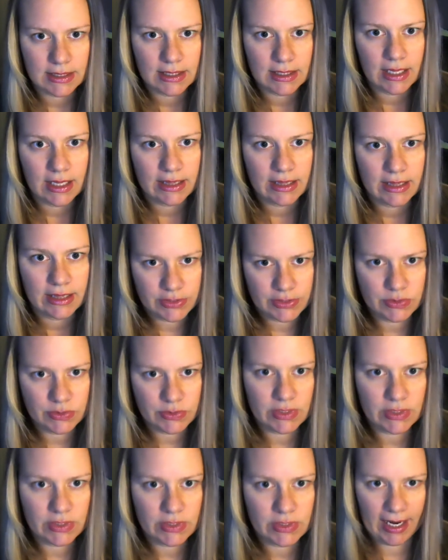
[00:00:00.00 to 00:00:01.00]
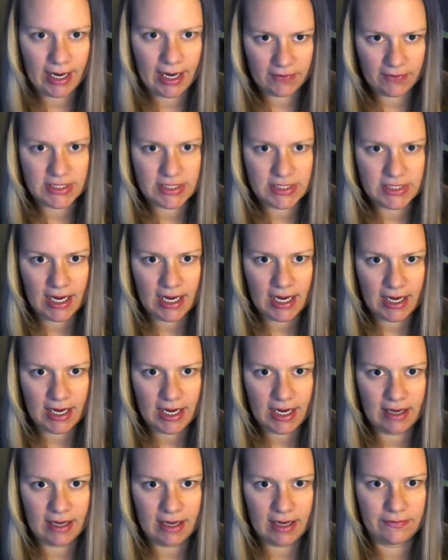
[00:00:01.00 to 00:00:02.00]
They do not have to have
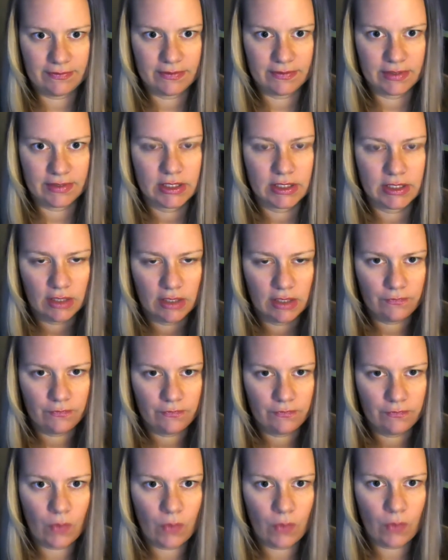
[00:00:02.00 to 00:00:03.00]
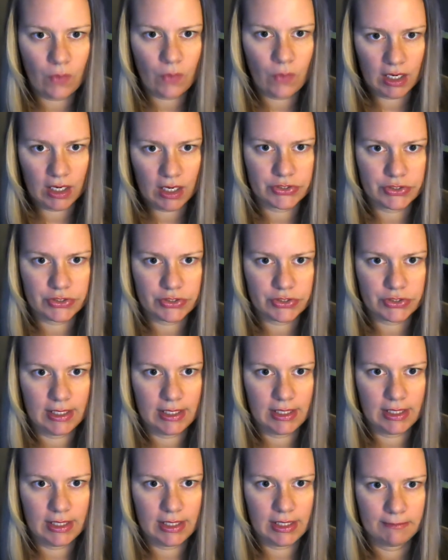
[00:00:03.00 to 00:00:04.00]
400
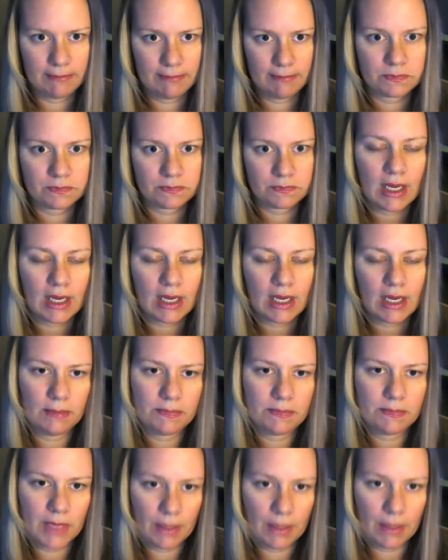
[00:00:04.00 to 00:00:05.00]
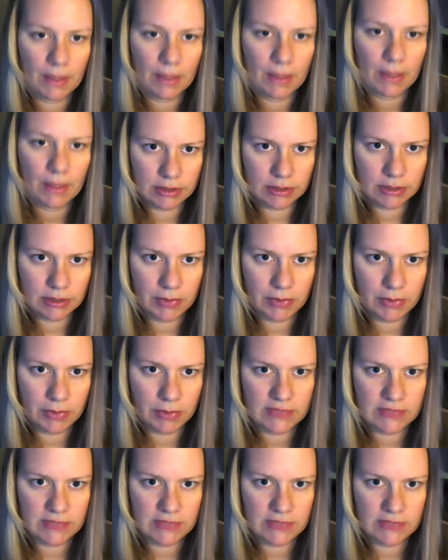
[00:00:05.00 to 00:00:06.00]
personal bonus
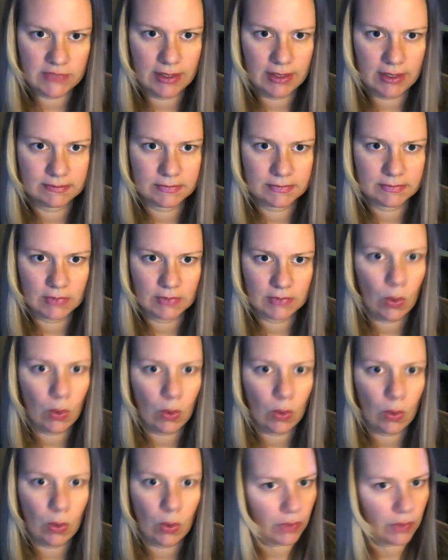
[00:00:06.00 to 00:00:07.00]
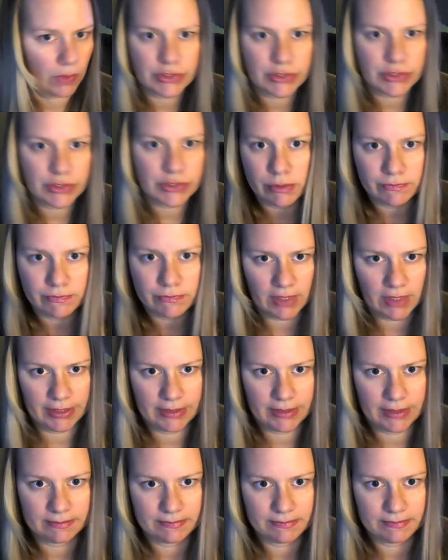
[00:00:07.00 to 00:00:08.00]
volume or 400 group volume.
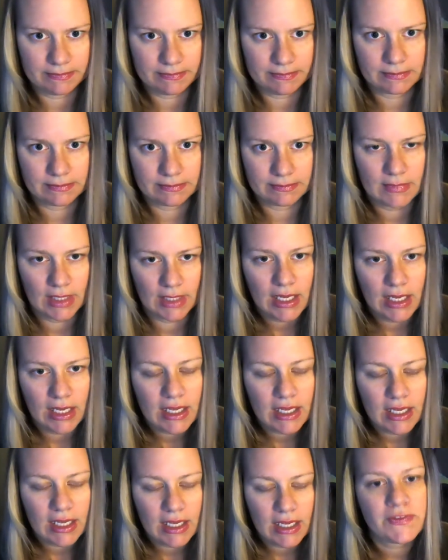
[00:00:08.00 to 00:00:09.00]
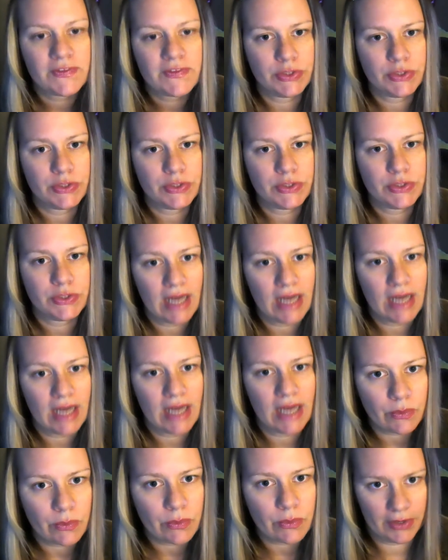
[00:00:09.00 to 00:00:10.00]
If they do not run
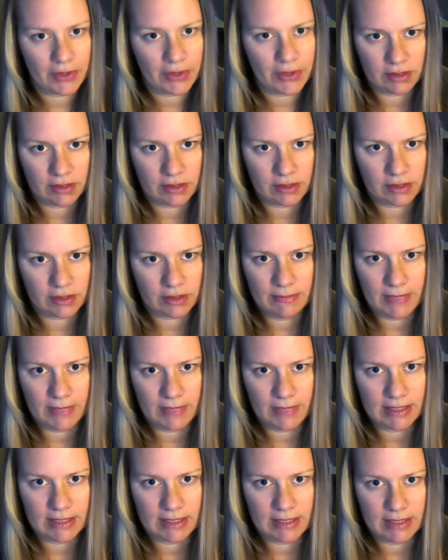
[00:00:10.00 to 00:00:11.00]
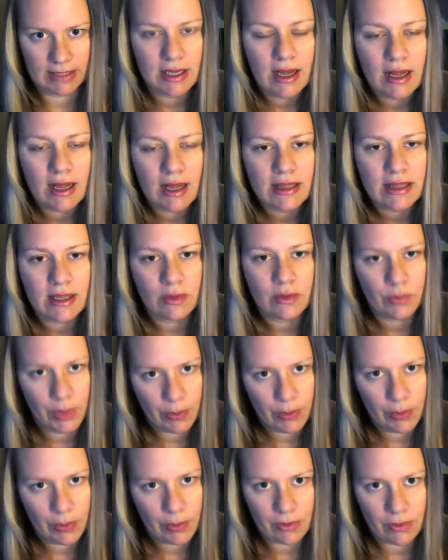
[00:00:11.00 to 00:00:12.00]
their auto shipment, then we will
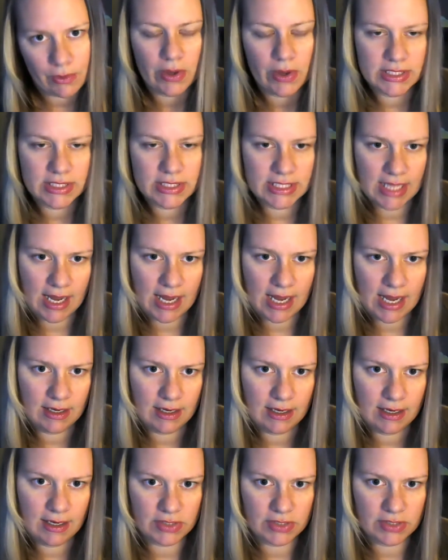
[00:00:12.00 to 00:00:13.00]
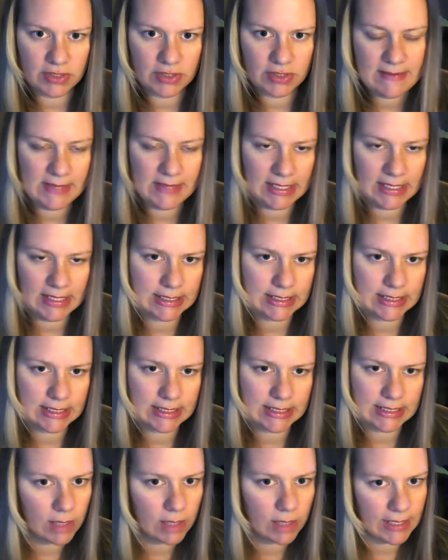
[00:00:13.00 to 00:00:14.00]
go into that in another time because I don't want
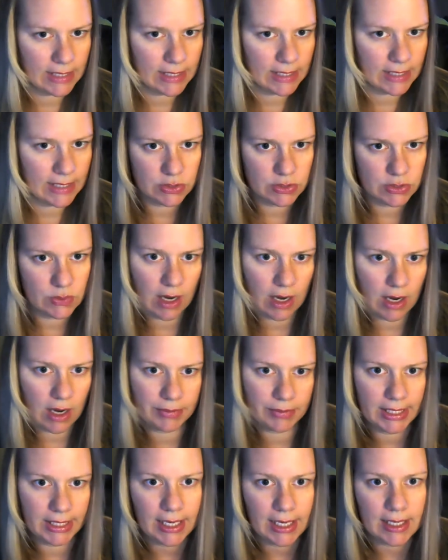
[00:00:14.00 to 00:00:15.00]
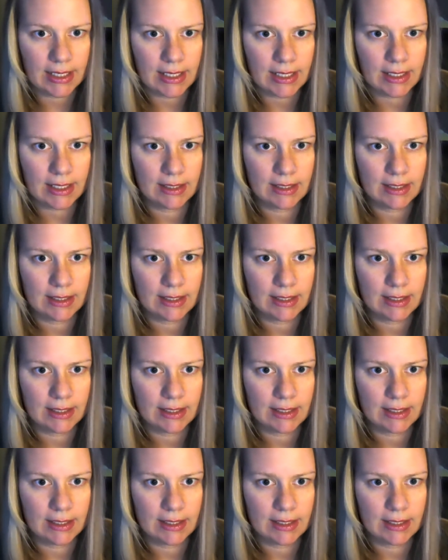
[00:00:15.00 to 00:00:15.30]
to make this too complicated.